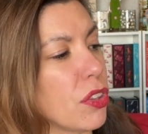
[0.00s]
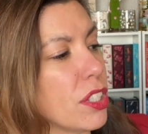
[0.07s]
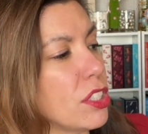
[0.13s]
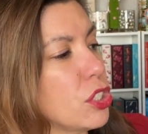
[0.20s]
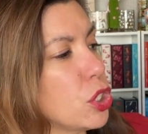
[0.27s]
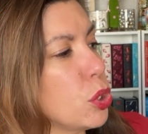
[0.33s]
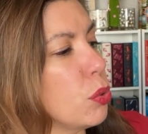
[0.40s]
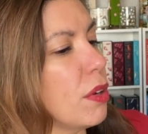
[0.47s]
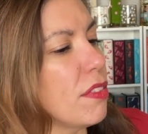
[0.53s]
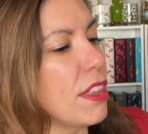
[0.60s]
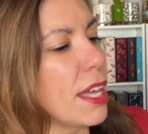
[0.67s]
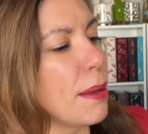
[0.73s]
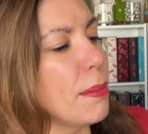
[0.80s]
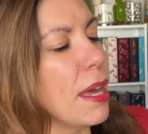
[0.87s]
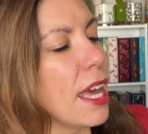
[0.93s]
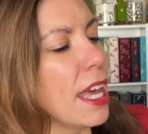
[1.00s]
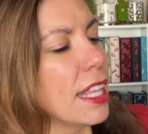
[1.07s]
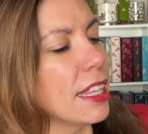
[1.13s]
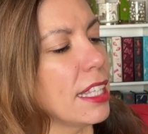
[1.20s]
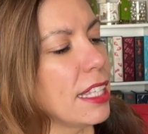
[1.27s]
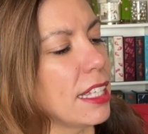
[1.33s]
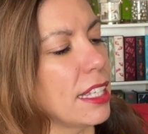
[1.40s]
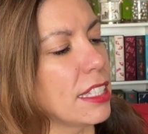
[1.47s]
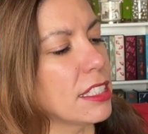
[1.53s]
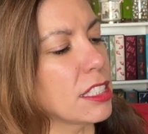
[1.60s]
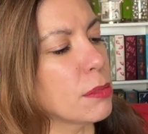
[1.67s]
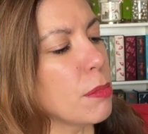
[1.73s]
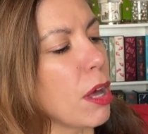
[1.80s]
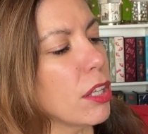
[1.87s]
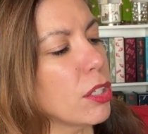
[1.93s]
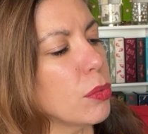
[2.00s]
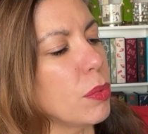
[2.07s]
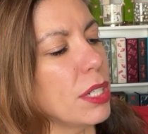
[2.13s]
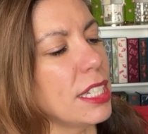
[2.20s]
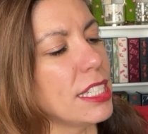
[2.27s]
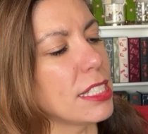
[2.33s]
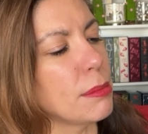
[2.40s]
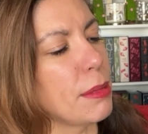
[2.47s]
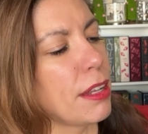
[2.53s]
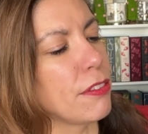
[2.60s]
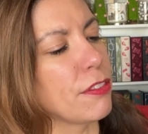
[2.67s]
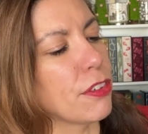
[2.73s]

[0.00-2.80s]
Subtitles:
There's two of them. The smaller one is meant